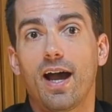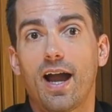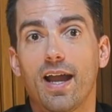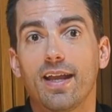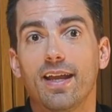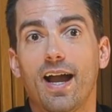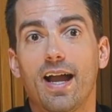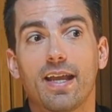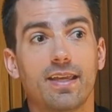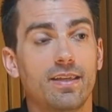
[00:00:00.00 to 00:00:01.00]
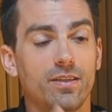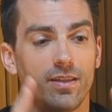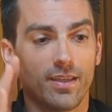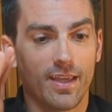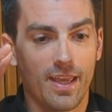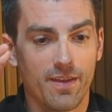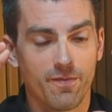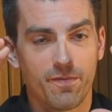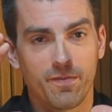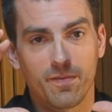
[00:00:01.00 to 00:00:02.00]
I
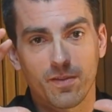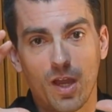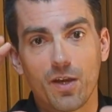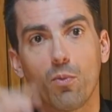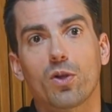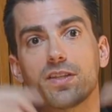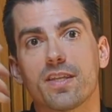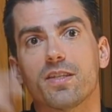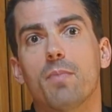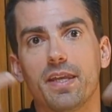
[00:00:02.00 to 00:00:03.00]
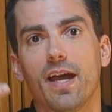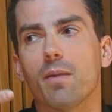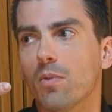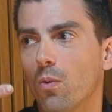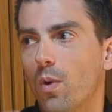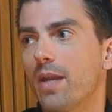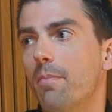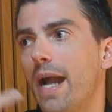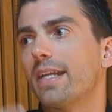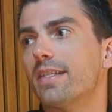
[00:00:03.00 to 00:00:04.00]
have gotten a more consistent bedtime. What
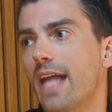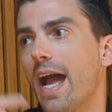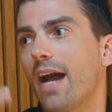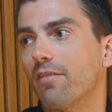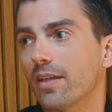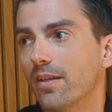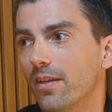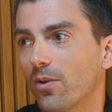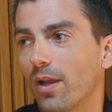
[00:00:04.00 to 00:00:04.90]
impact is that having?